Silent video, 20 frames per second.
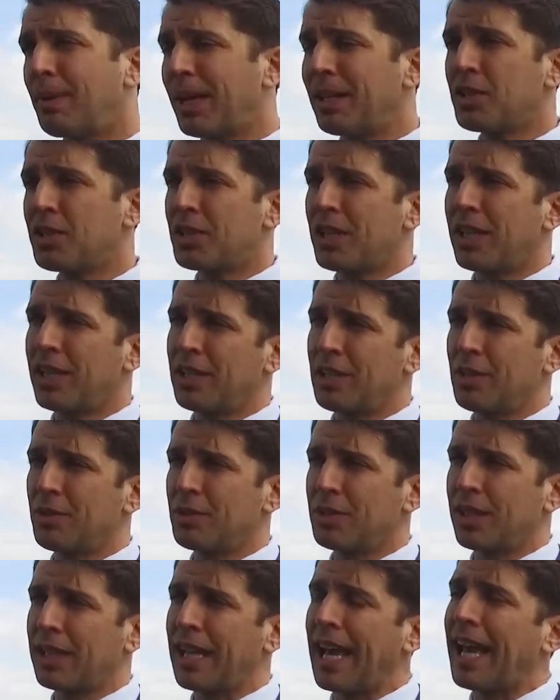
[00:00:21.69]
bench data
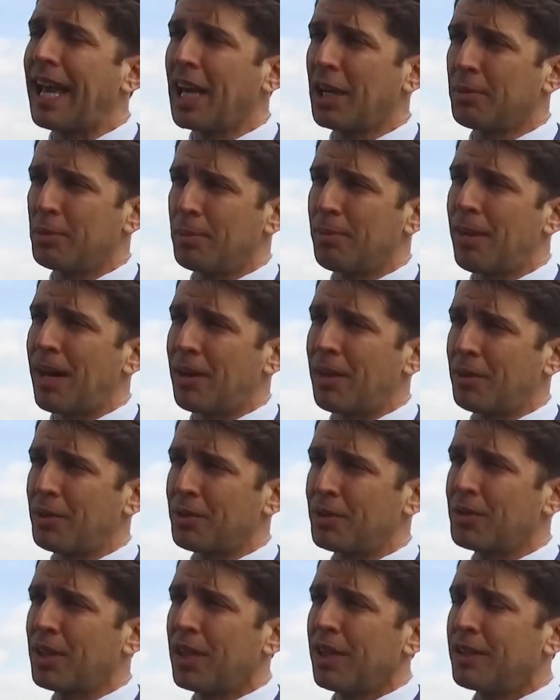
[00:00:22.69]
using animal
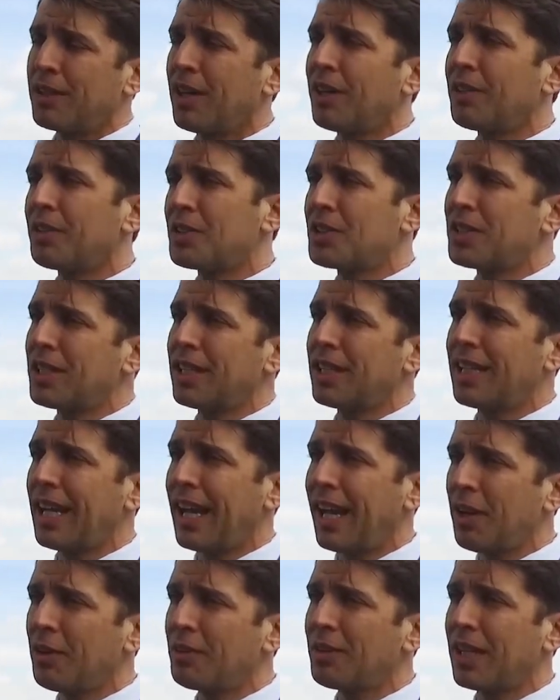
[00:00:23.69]
models to understand
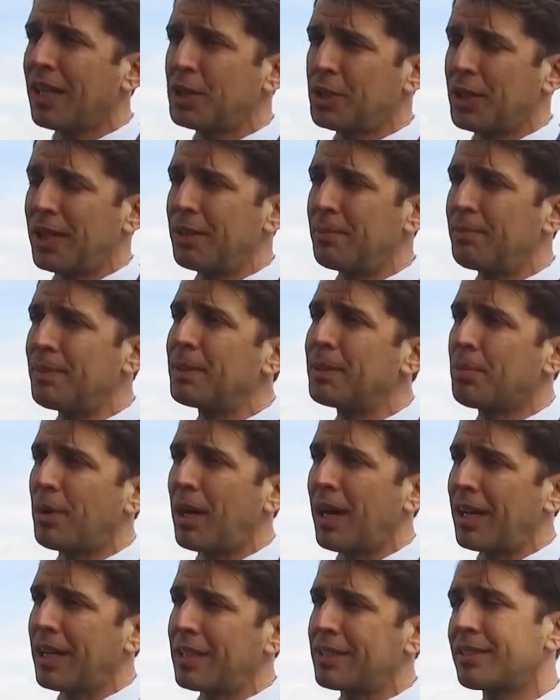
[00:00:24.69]
how nitrated meat
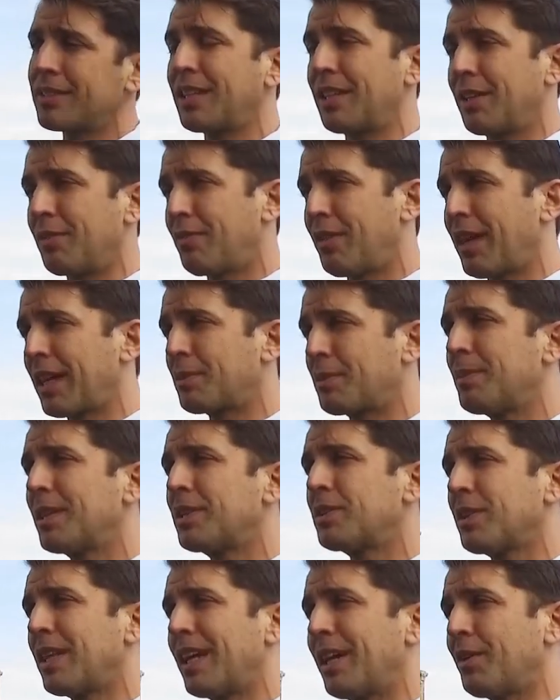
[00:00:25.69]
products can affect
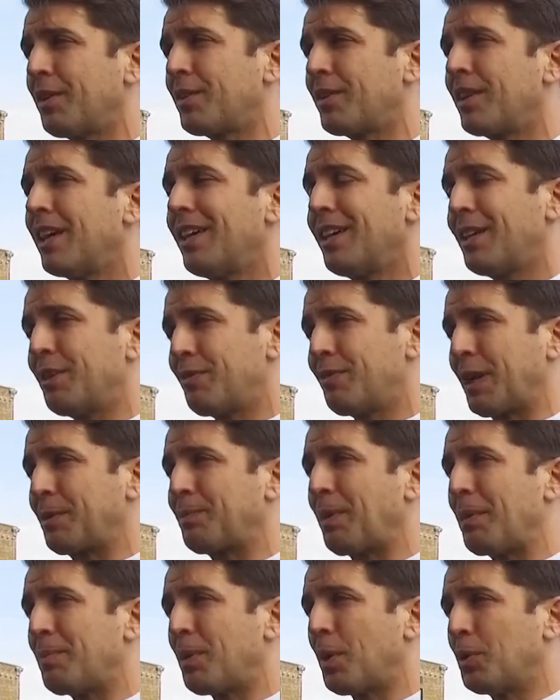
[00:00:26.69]
mental health and affect
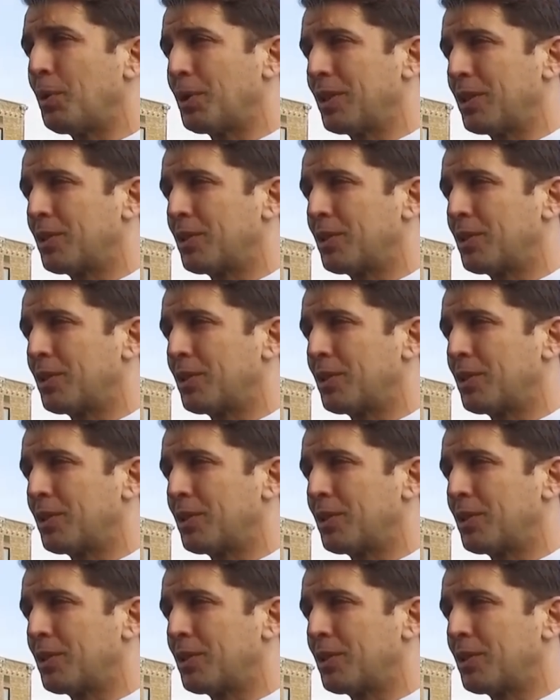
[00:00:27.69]
bipolar